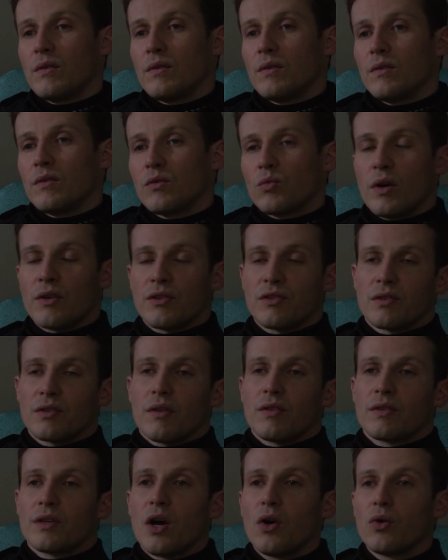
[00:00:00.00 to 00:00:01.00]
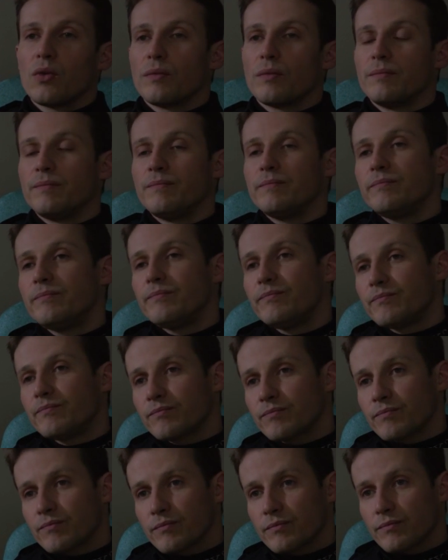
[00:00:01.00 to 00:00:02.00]
That's why you saw the goat.
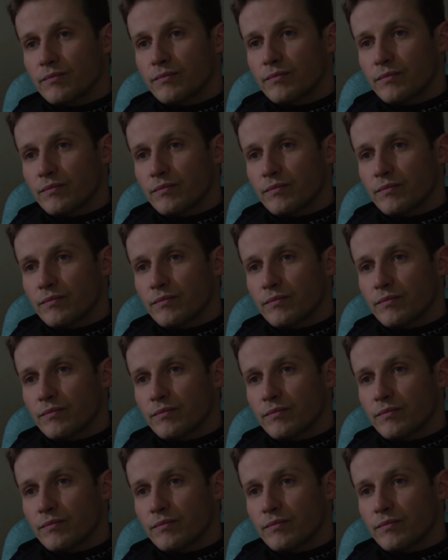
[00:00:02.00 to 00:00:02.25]
I didn't.